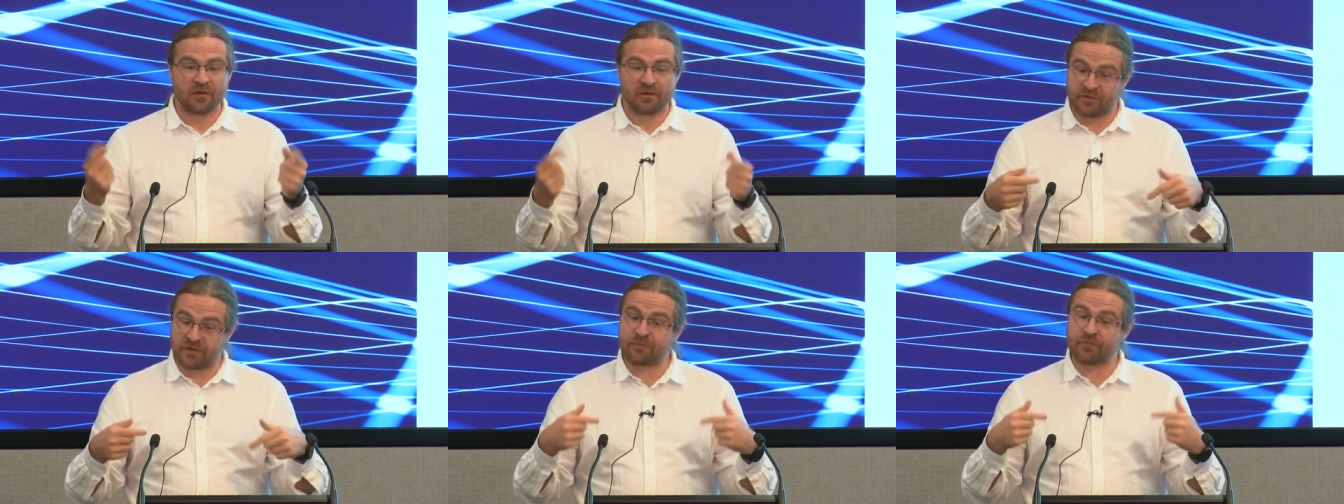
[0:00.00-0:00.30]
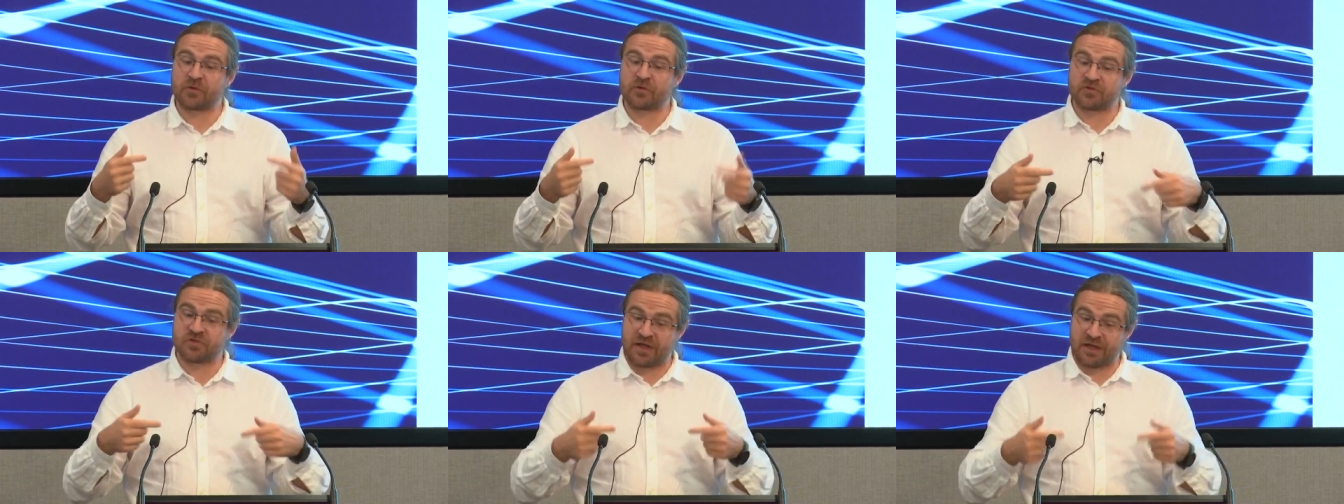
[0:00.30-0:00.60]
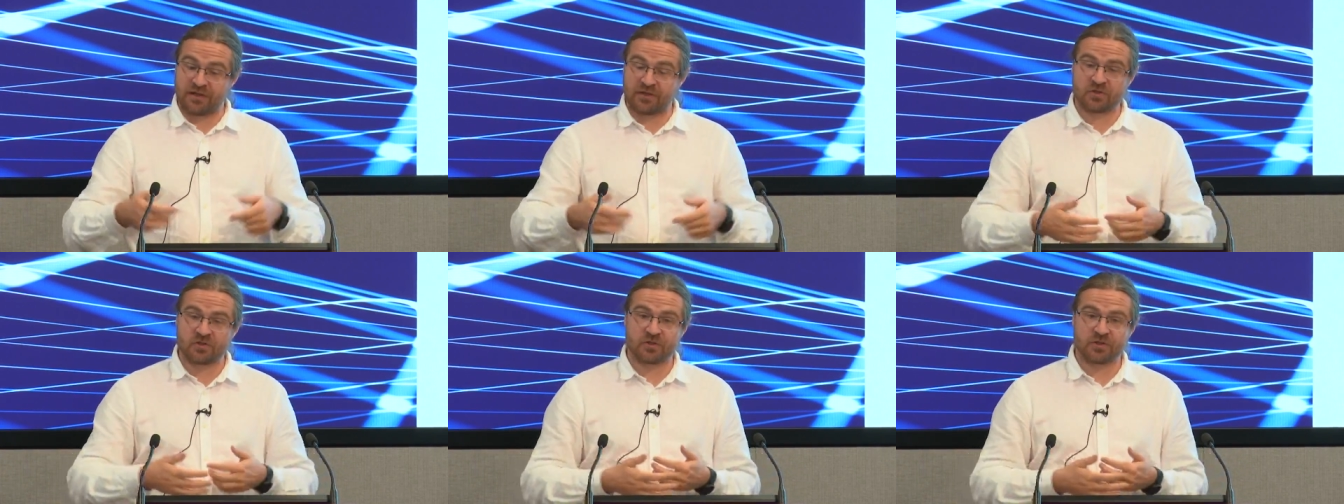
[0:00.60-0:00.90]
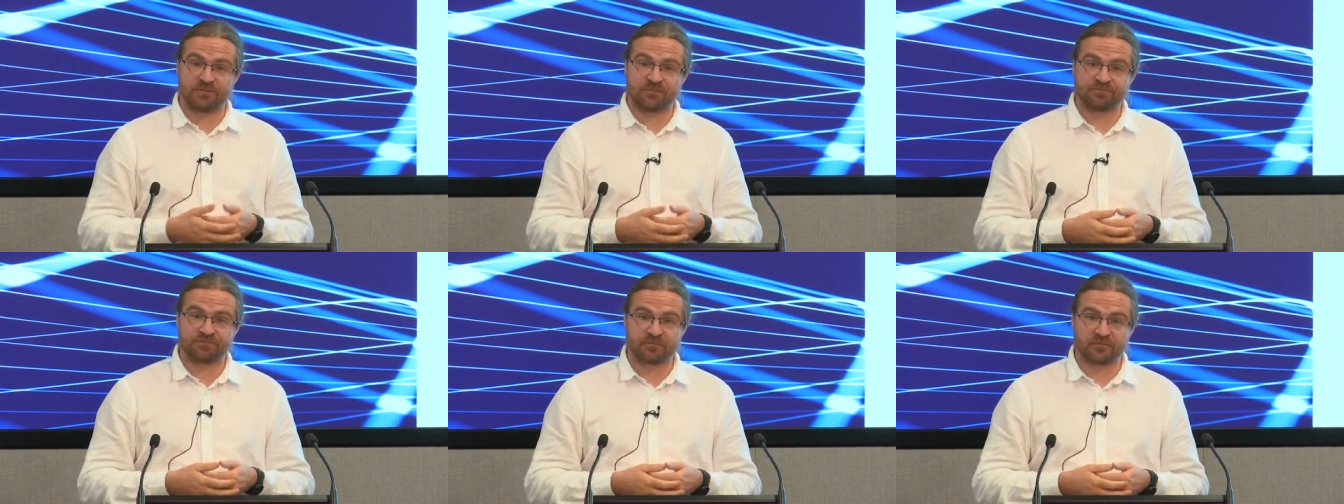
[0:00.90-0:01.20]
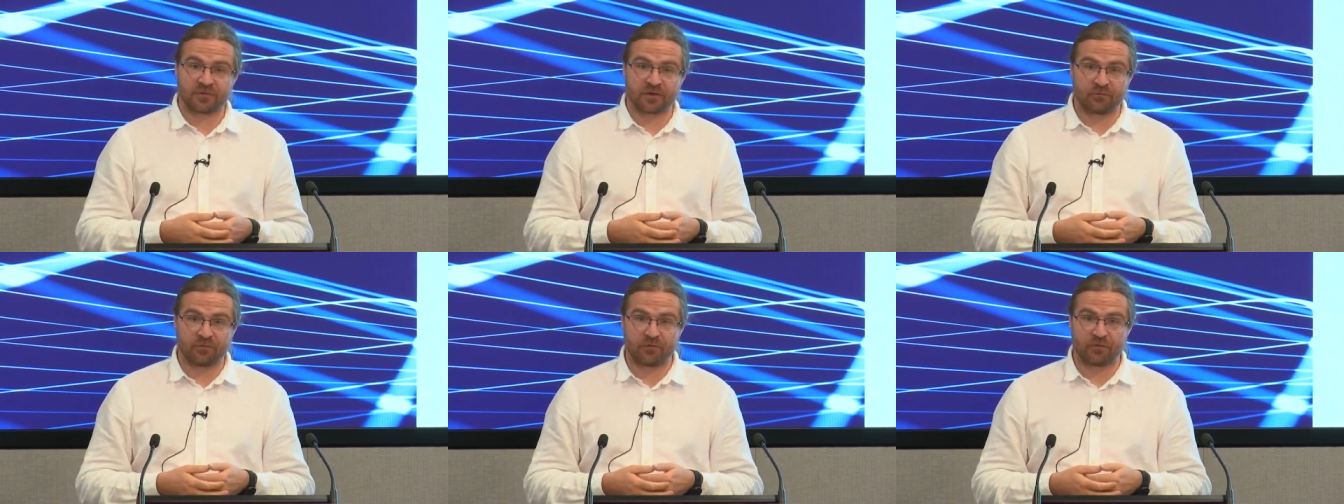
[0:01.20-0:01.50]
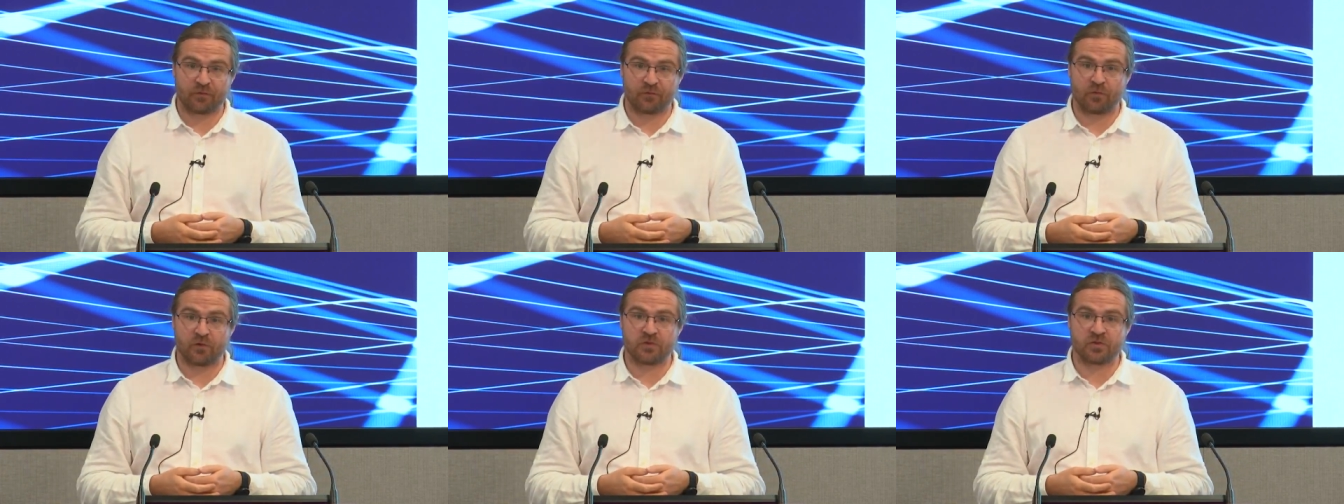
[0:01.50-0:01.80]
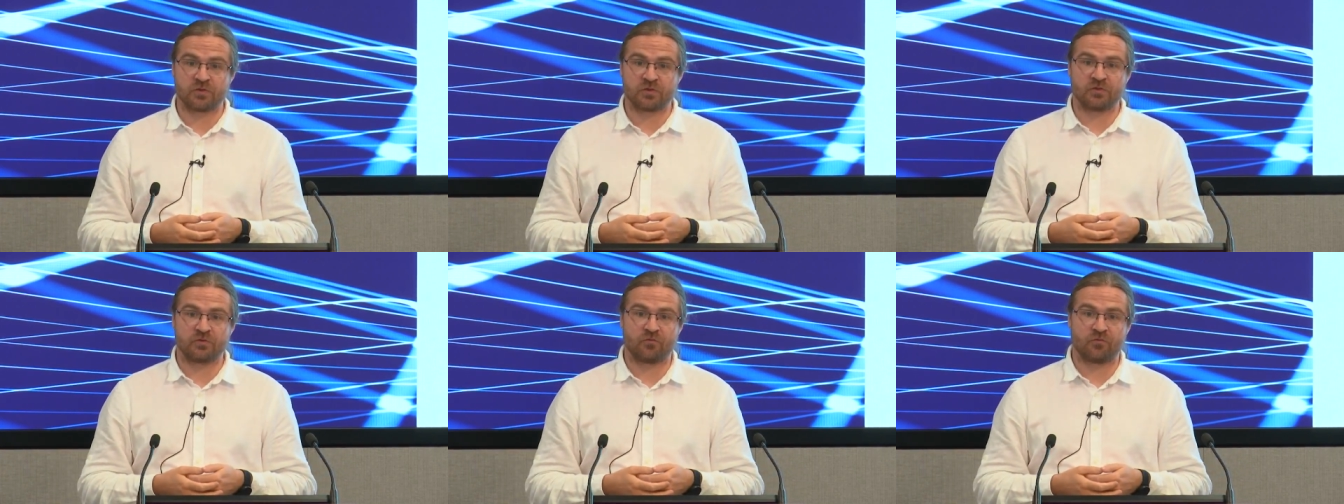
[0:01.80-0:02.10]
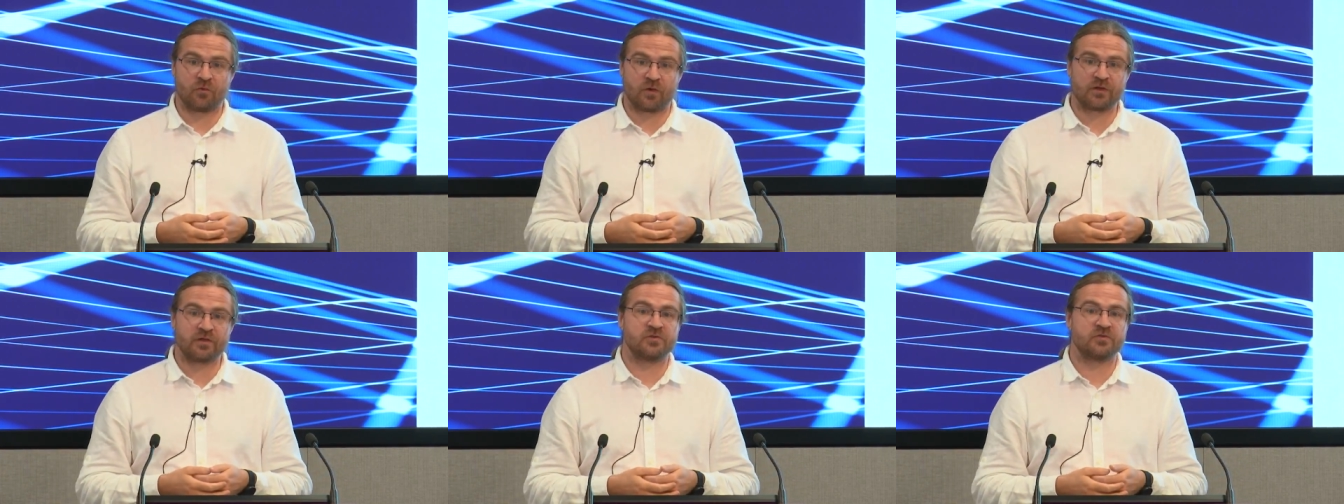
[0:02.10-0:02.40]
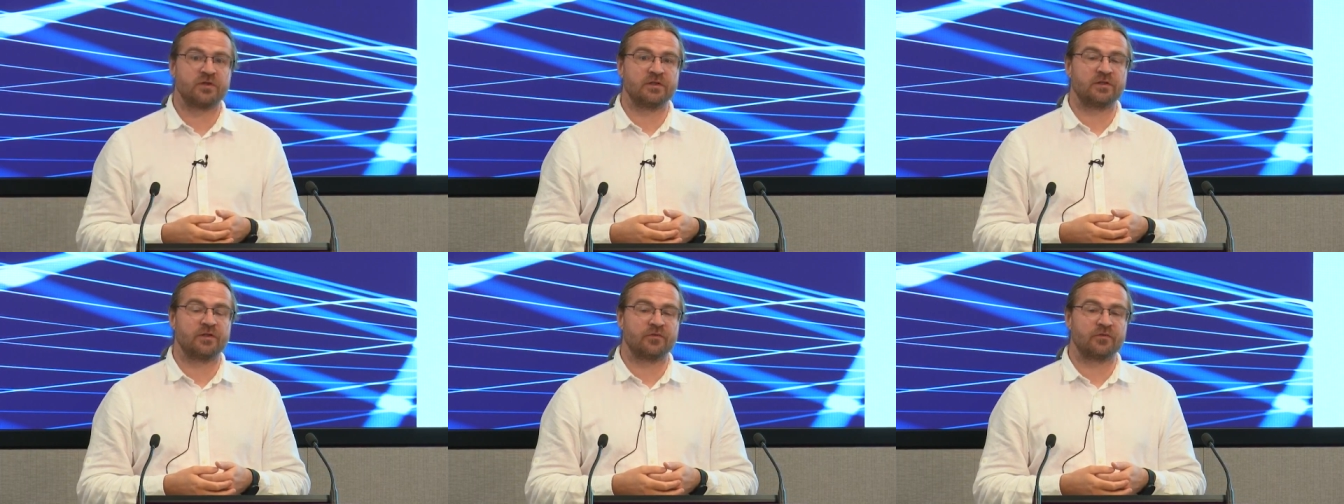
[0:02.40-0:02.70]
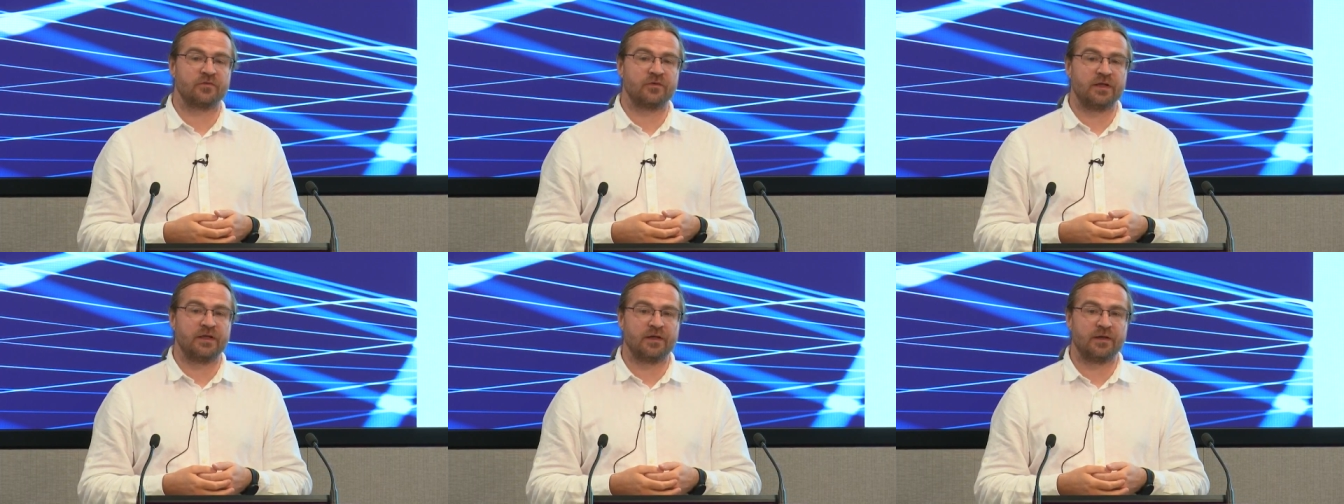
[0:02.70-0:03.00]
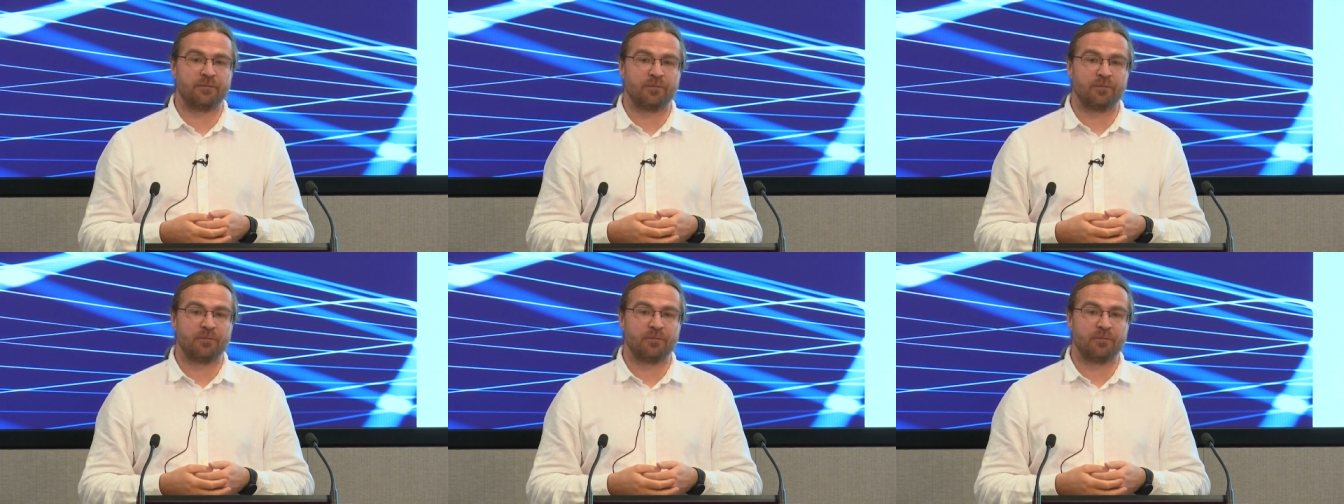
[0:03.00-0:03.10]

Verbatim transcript: That was changed with the version 1.23.